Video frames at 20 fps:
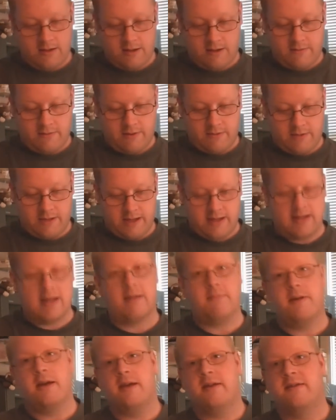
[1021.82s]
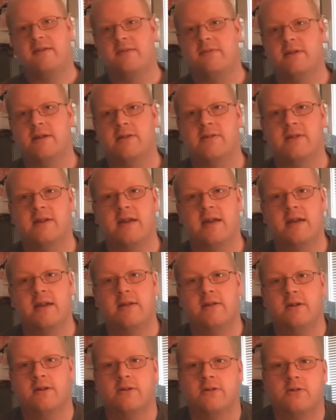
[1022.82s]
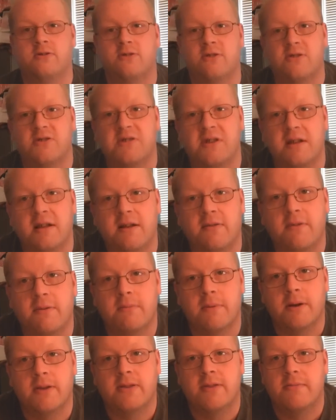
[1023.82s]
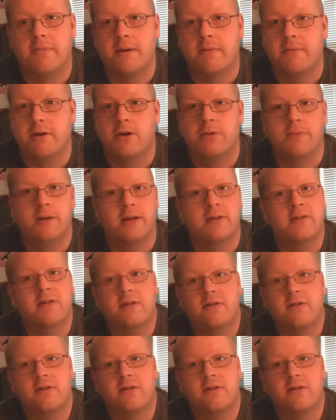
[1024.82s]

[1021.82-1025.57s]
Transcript: I remember getting that magazine when I was a kid. I used to see it every month in my mailbox.